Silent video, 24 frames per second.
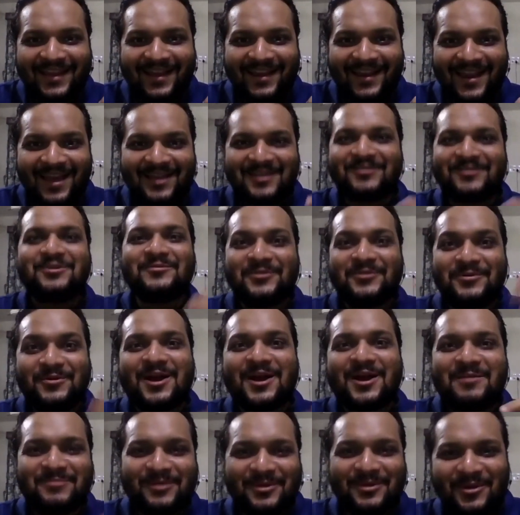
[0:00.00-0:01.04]
Right? We would
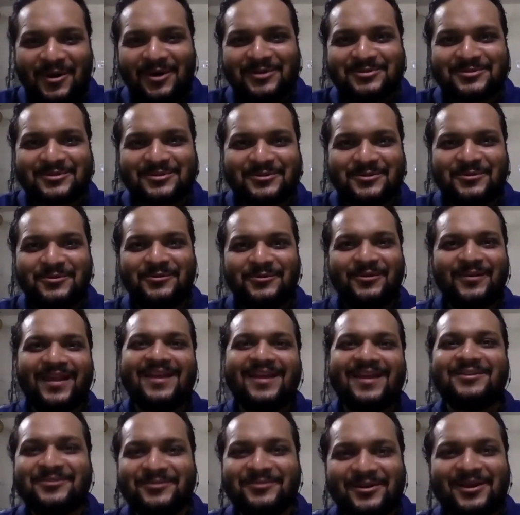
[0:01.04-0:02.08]
come to your school,
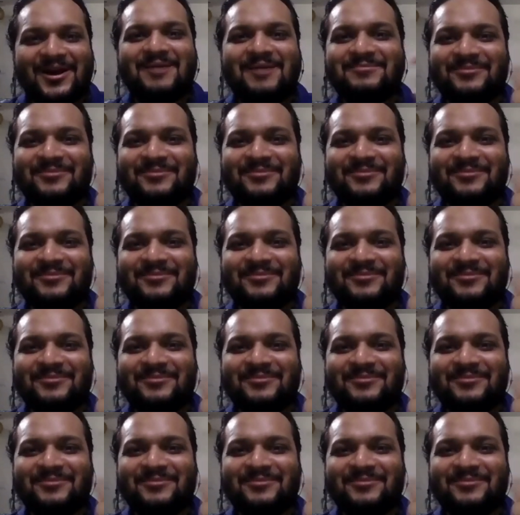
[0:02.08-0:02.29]
and you would come